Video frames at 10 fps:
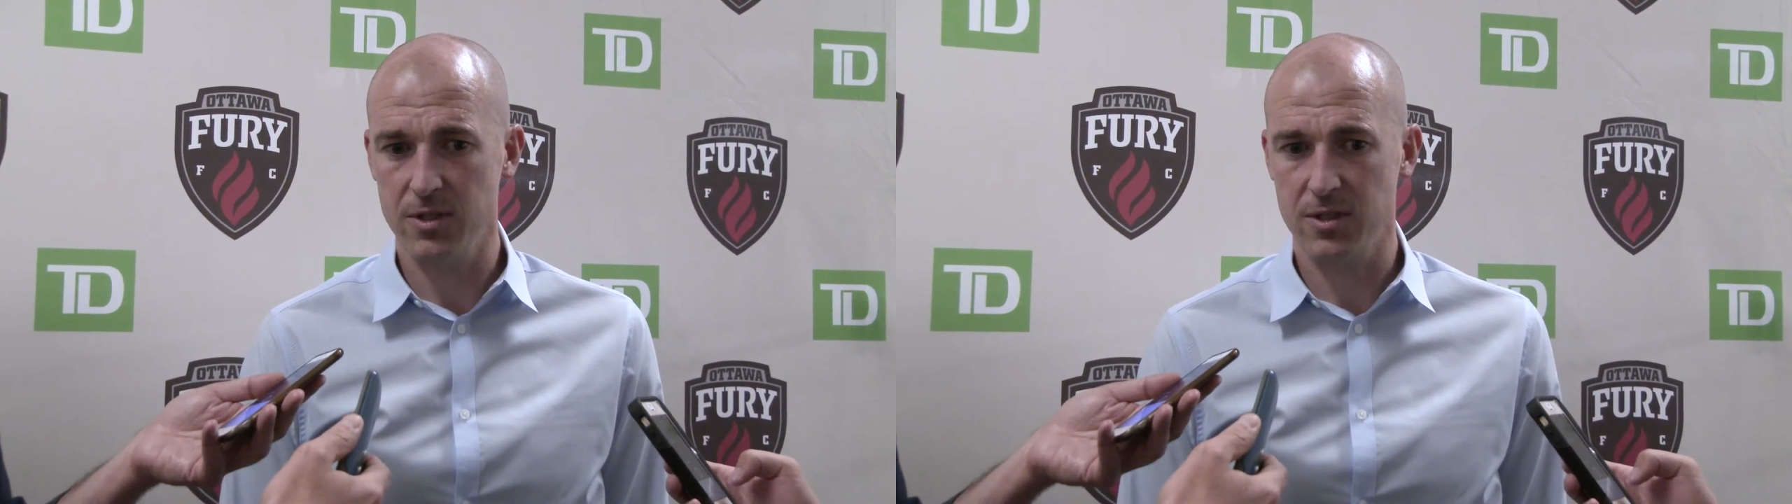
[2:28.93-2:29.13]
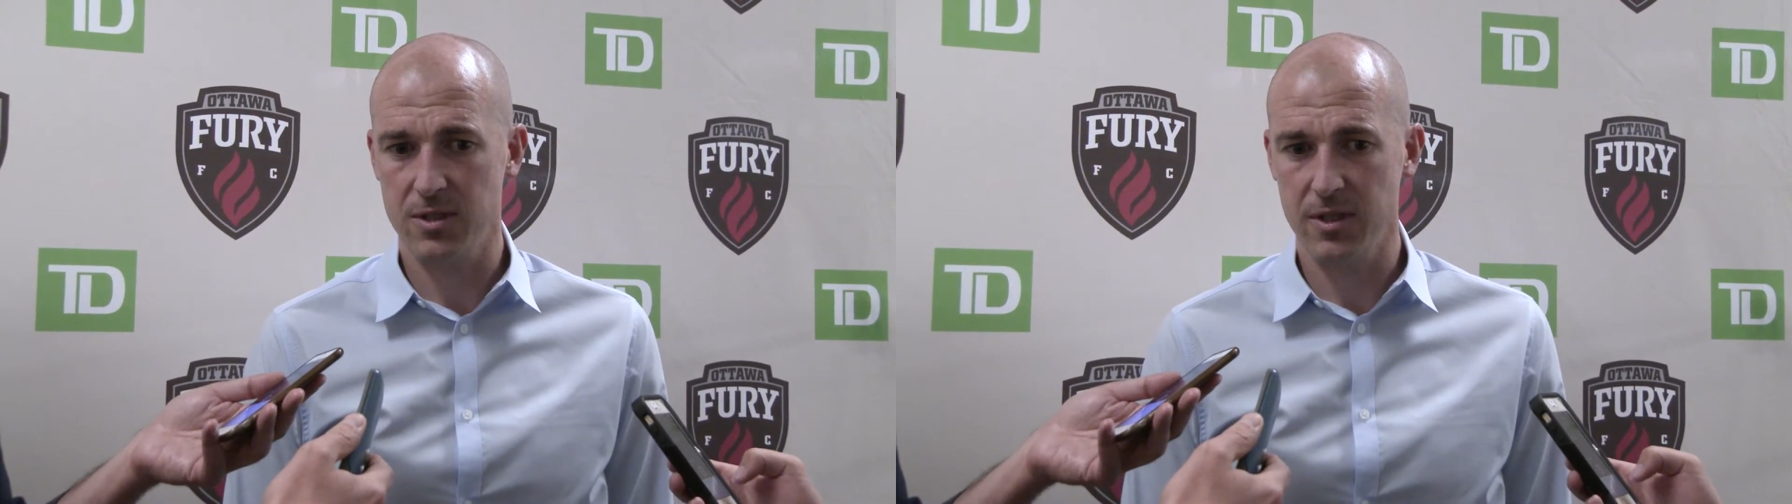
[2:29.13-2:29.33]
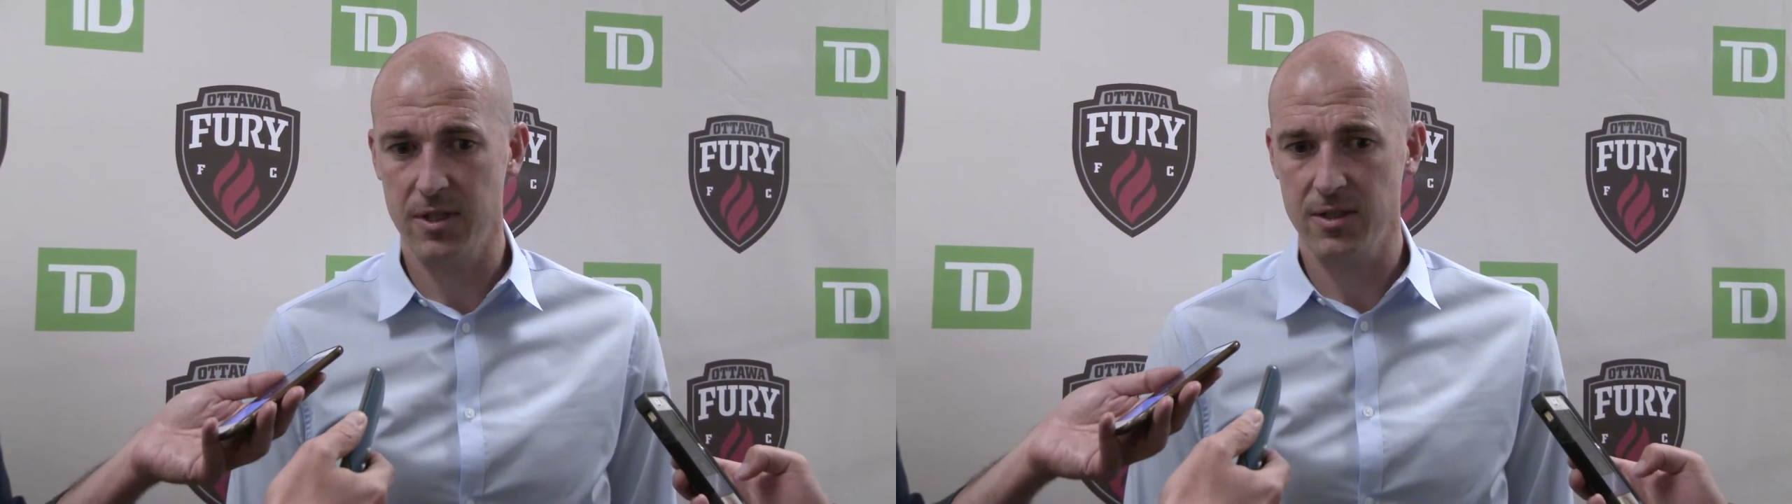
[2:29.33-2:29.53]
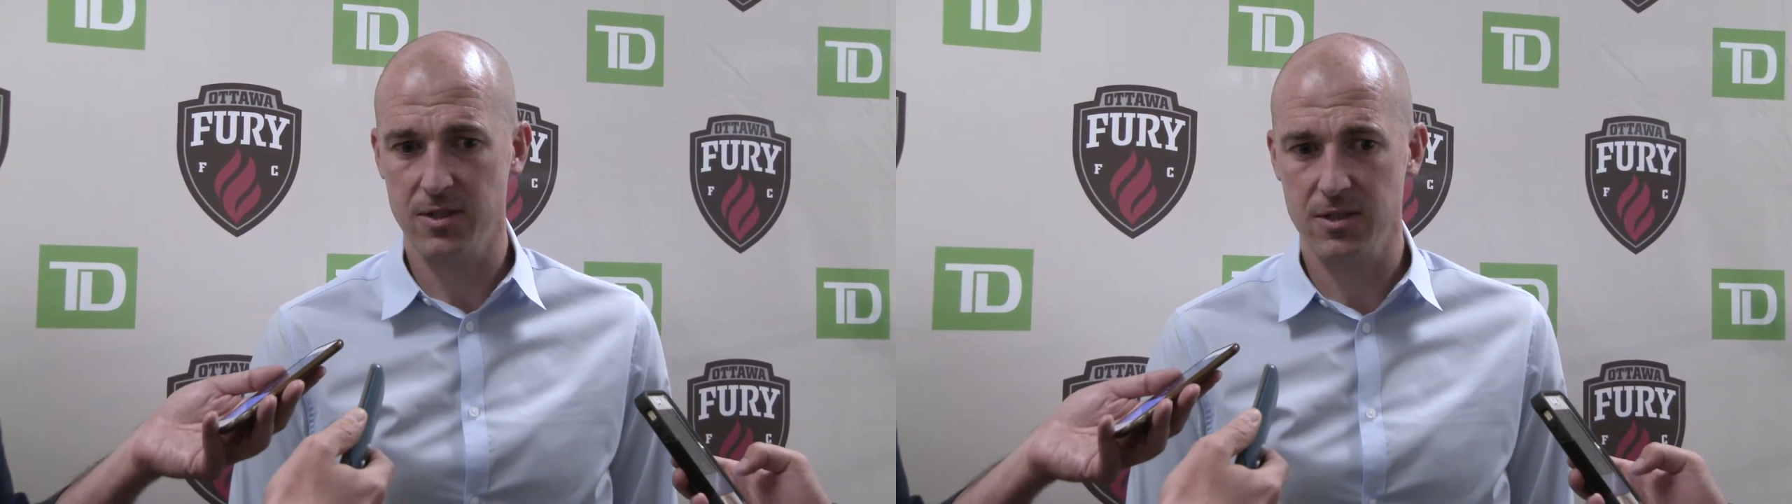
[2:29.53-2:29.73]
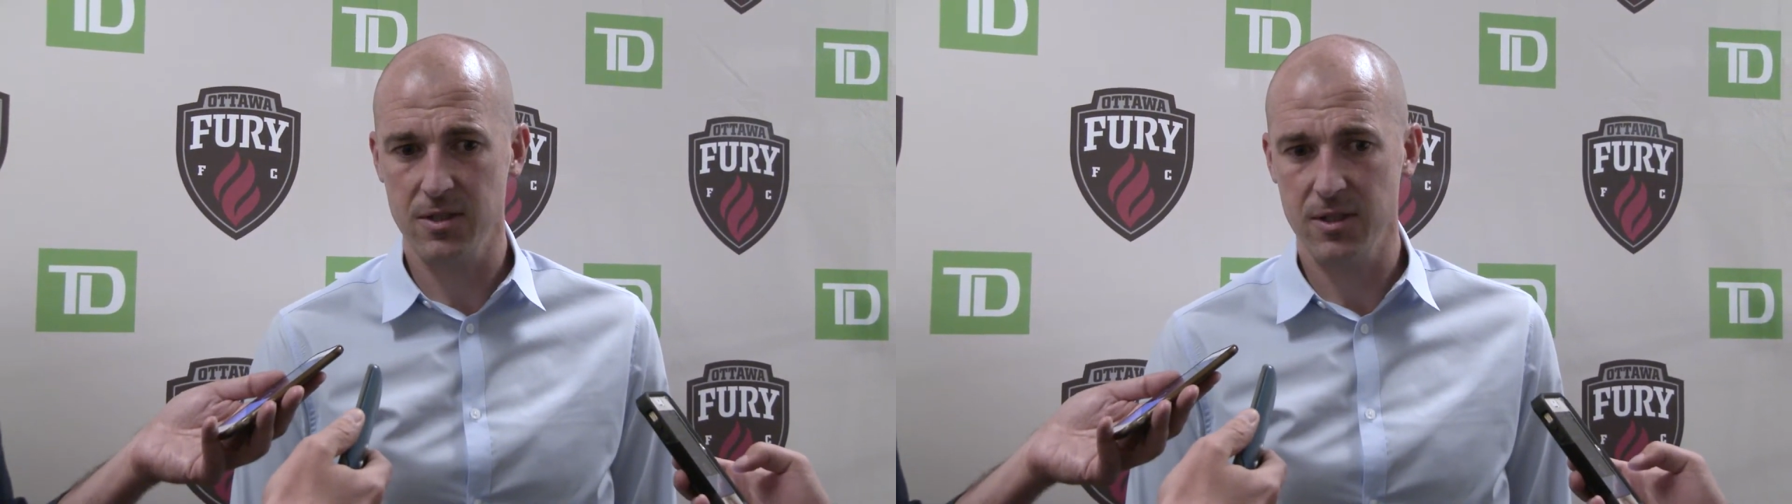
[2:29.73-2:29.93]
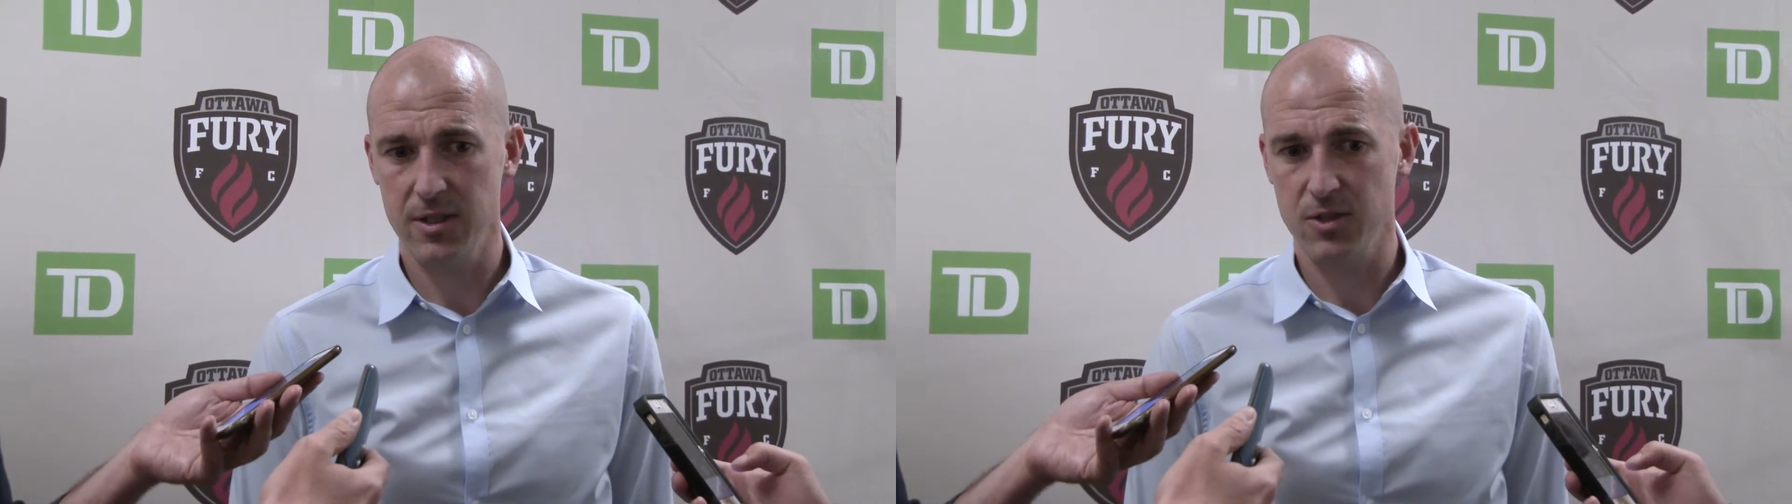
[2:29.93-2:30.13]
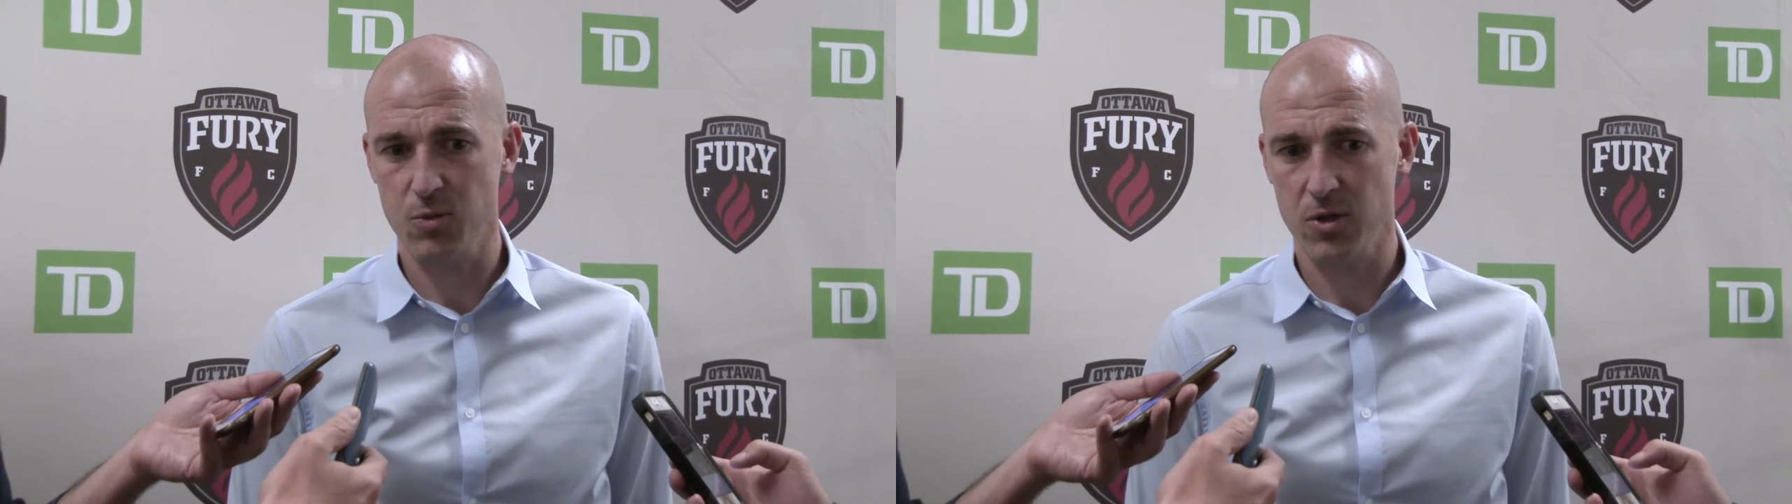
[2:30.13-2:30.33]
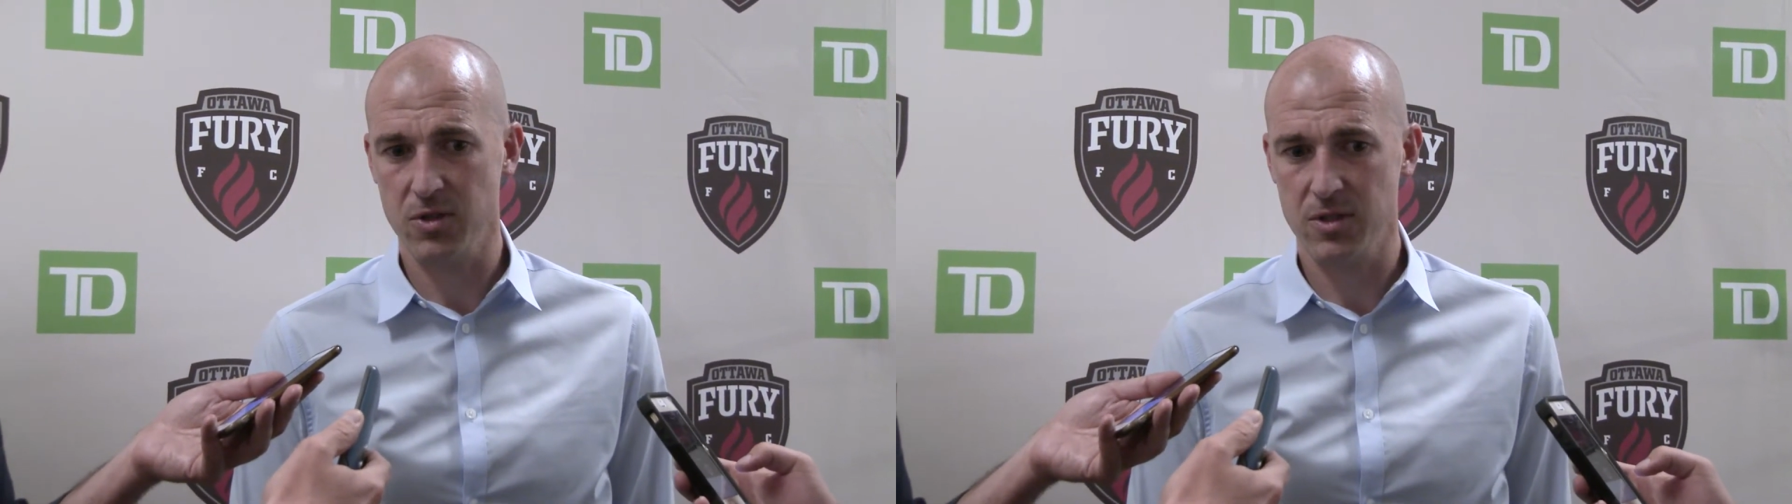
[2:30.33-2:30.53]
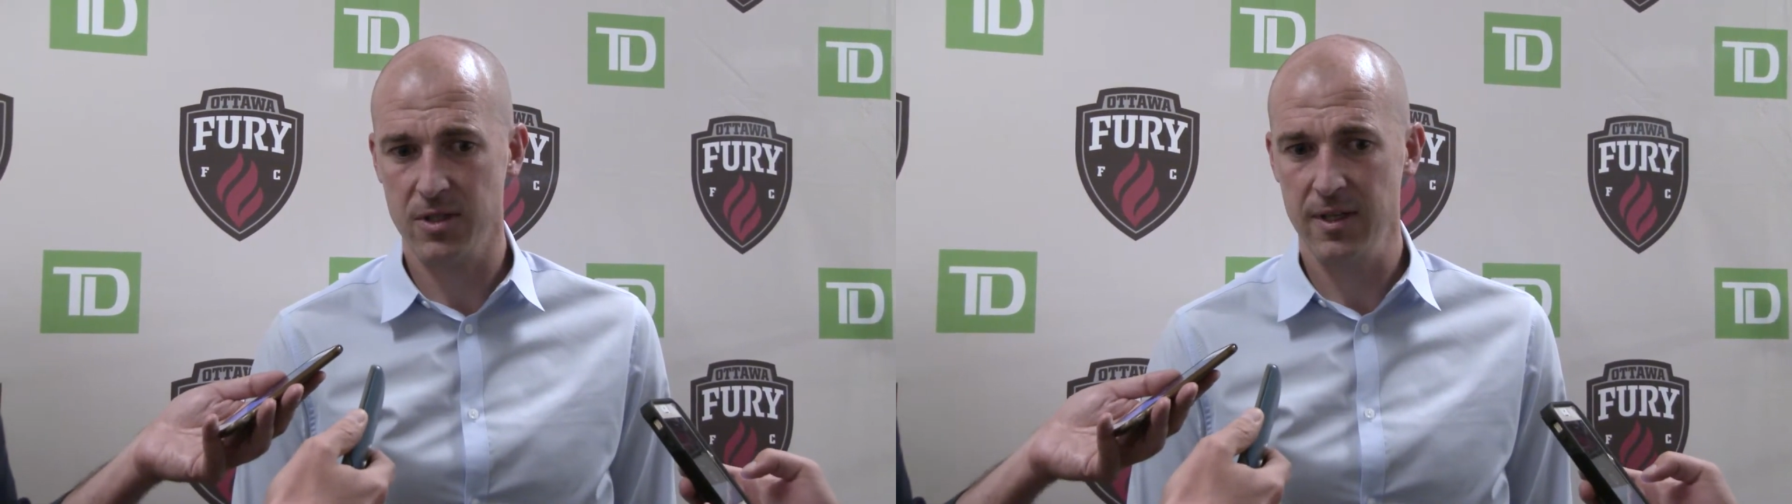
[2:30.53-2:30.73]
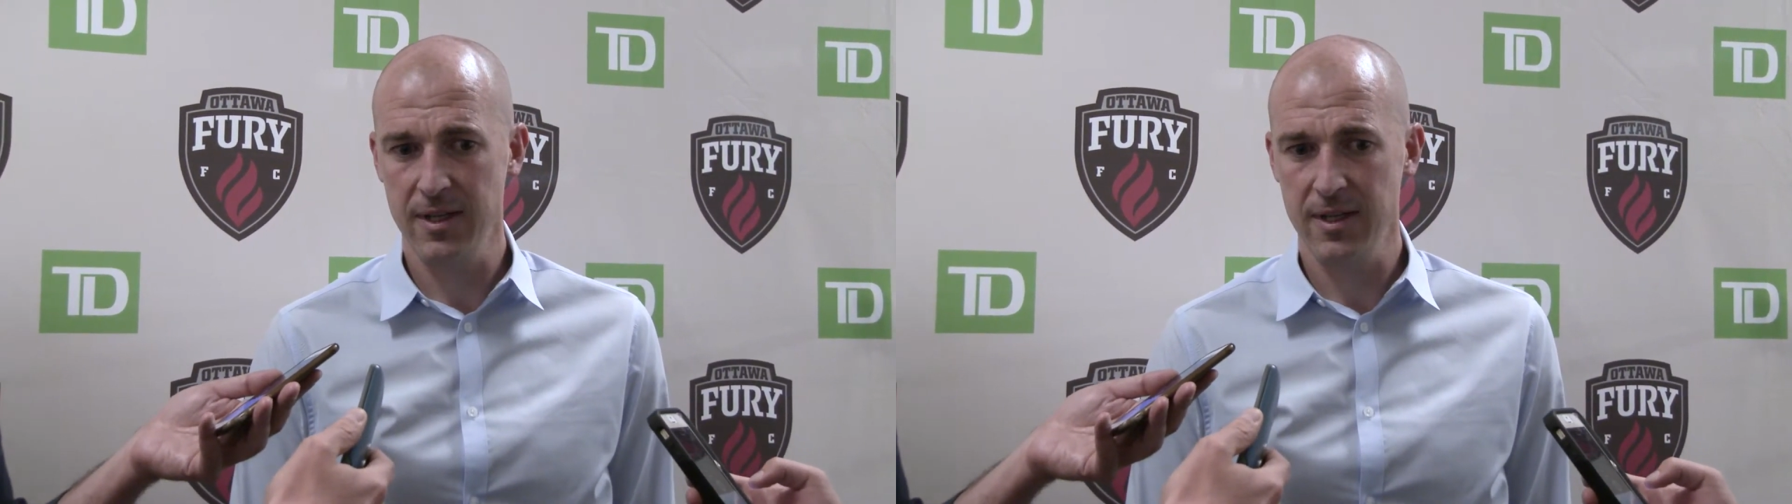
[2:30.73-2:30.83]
is what's